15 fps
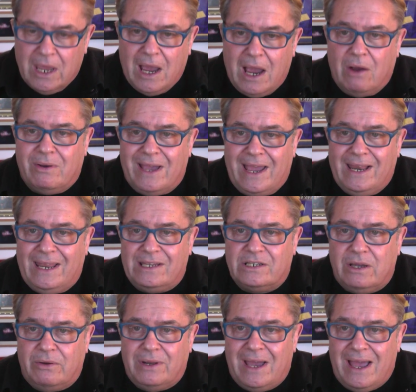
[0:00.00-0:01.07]
Okay, let's
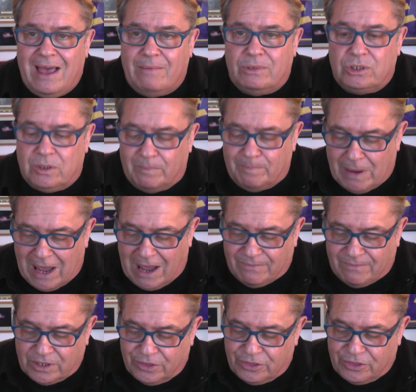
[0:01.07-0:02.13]
go to Hamilton Park
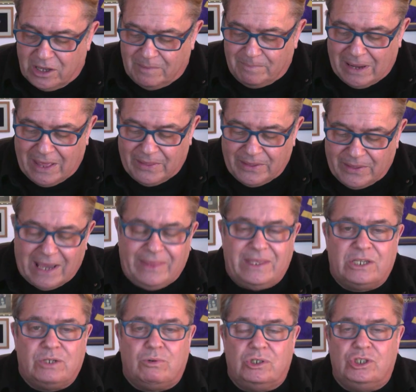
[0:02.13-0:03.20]
for the third bet of the day.
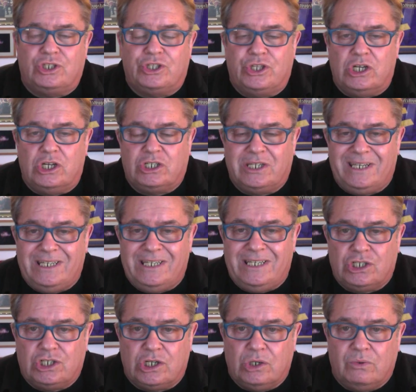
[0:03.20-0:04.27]
This one's 13
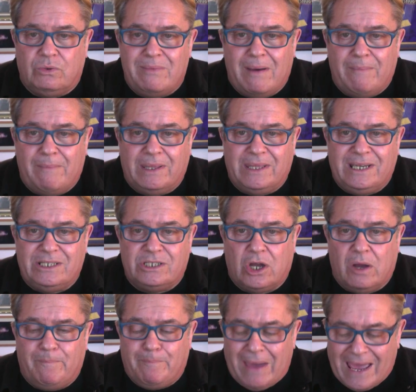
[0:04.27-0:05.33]
to 2. Remember, these
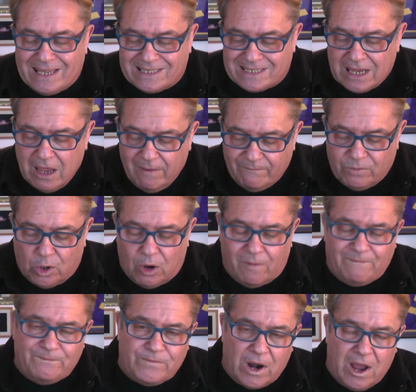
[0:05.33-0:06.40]
are bets
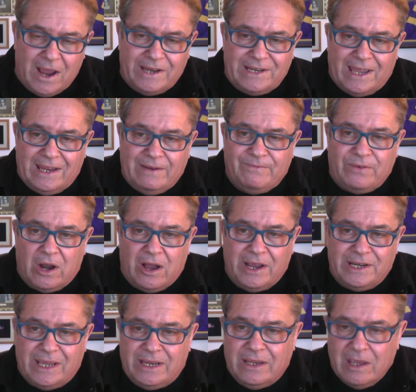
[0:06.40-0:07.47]
for Friday.
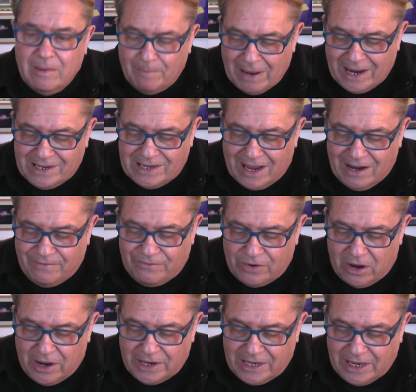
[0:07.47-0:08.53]
Payday
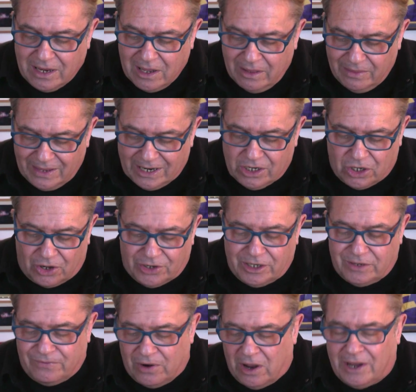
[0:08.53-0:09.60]
Friday. Thank God
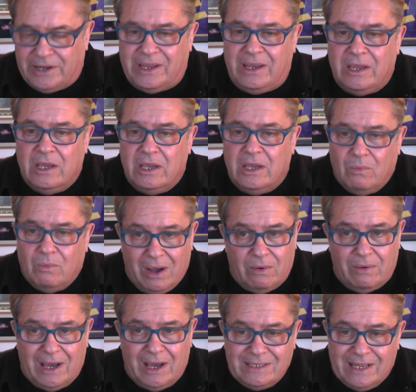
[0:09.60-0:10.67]
it's Friday.
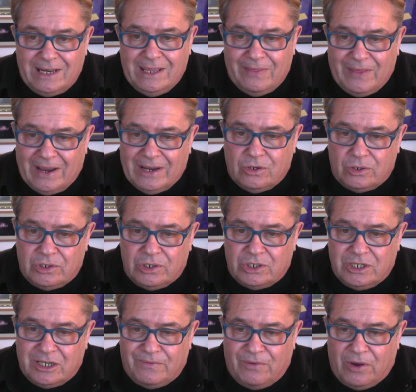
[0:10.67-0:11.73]
Well, I tell you, thank
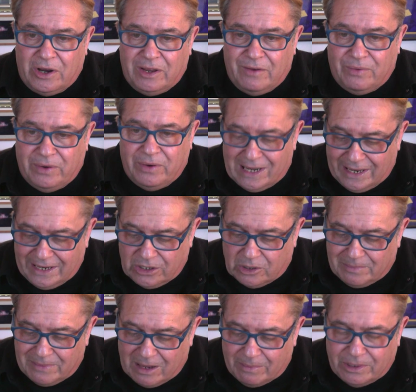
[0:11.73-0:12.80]
goodness it's Friday. If we clean
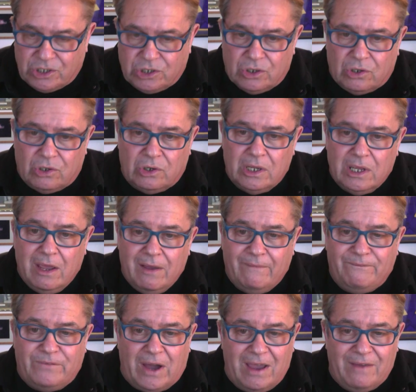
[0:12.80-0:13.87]
up, that'll be sure.
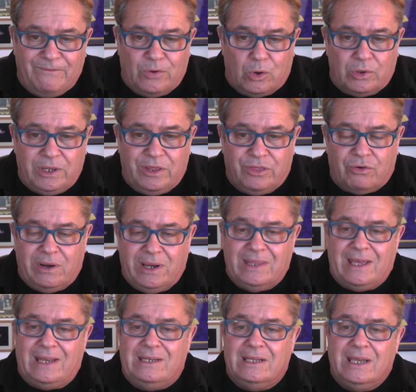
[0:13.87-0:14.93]
5:43
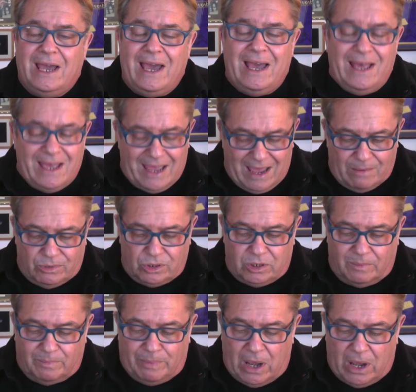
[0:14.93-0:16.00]
then at
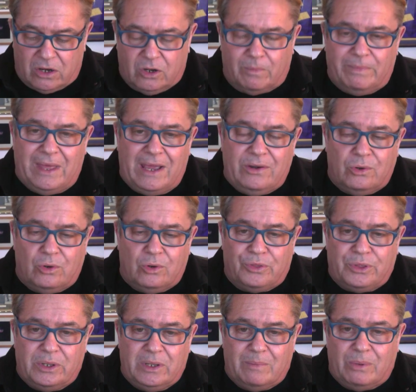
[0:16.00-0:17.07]
Hamilton Park up there
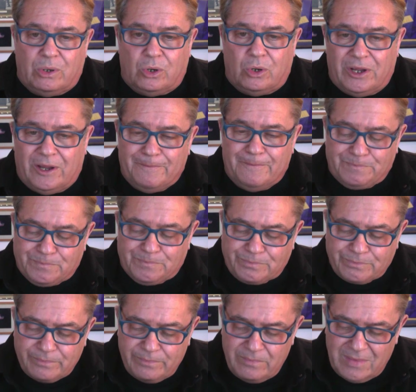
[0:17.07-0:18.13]
north of the border.
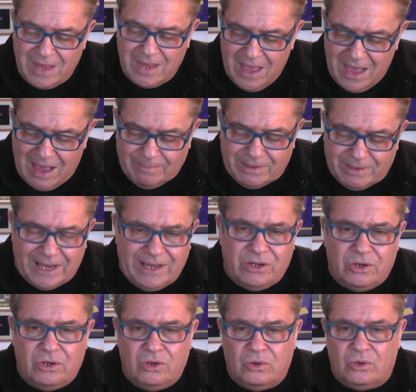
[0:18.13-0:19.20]
I'm keen
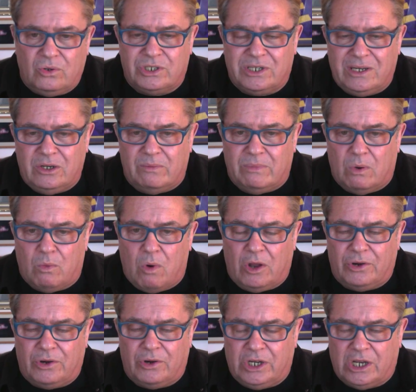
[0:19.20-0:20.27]
on an horse here, number
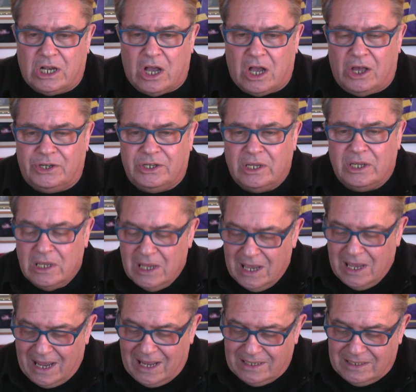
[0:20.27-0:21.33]
1 on your card,
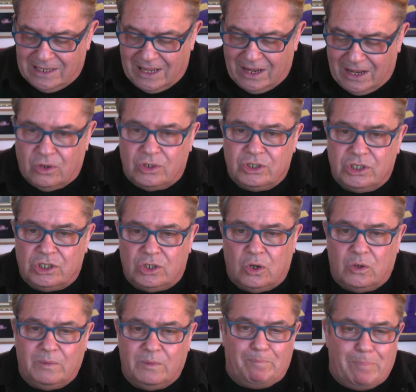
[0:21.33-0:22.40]
and that horse is
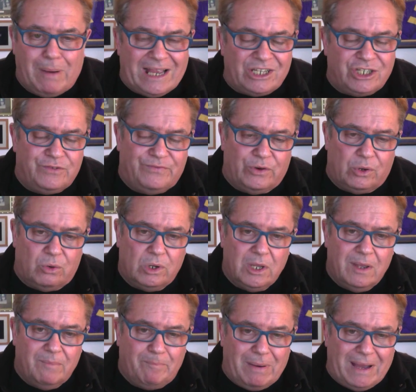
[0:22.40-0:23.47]
called Bashful.
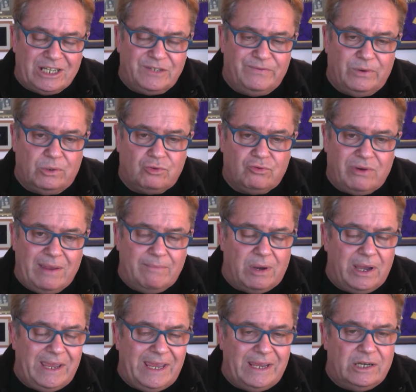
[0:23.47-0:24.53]
Bashful, trained
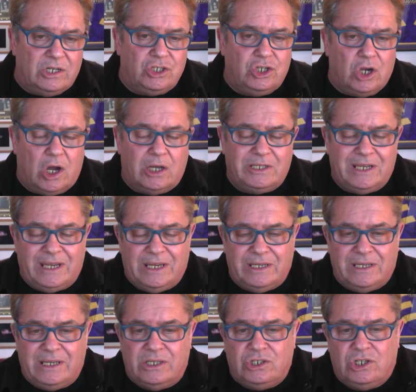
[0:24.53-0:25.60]
by Ian
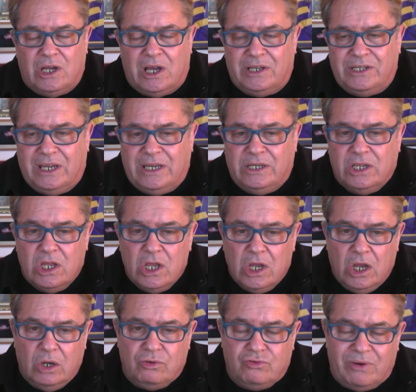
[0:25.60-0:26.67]
Jardine,
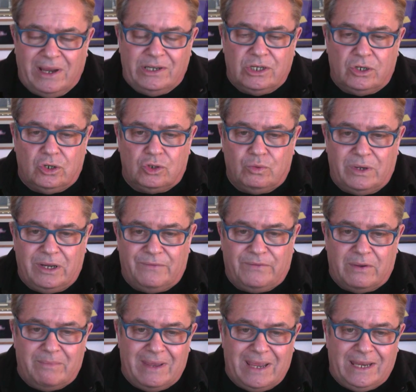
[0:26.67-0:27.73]
who trained a good winner
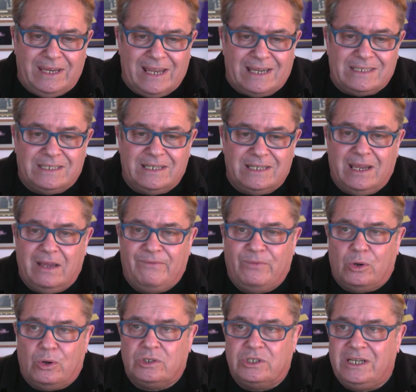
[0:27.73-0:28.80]
for me yesterday, a
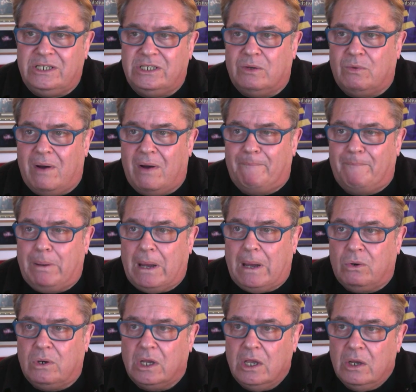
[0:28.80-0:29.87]
14-1
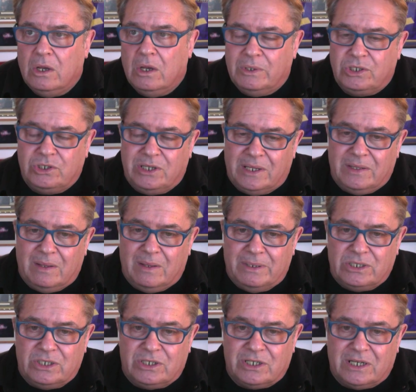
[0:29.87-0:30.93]
poke, which did the
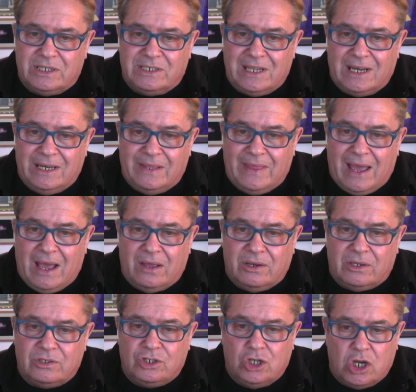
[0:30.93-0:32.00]
business, I can tell you that, and
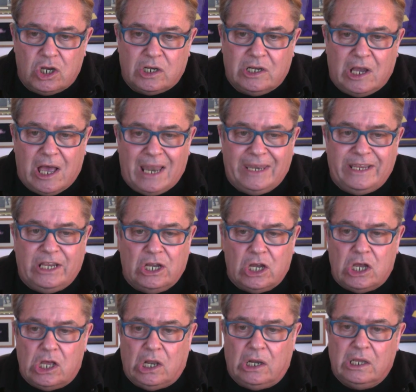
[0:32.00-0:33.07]
I was Gurkhali
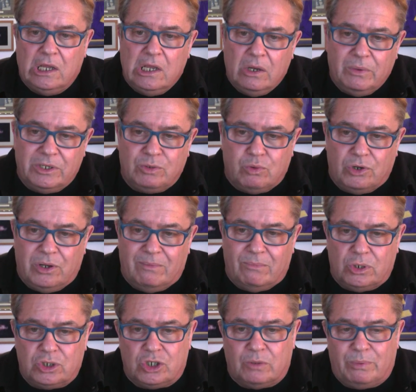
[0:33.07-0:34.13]
Girl, which won at
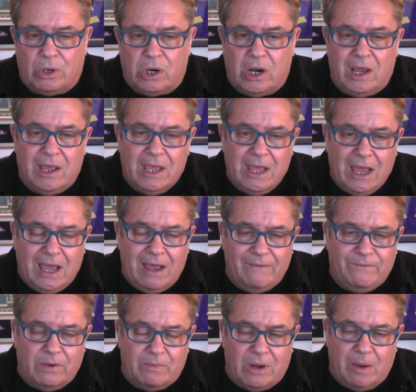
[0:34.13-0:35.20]
Musselburgh
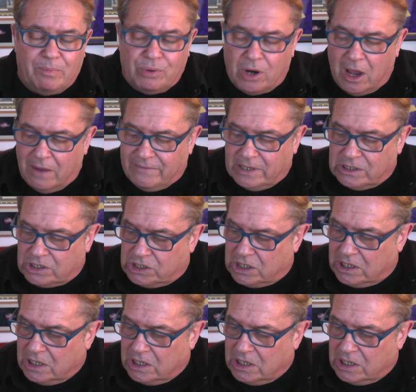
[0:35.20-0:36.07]
for my private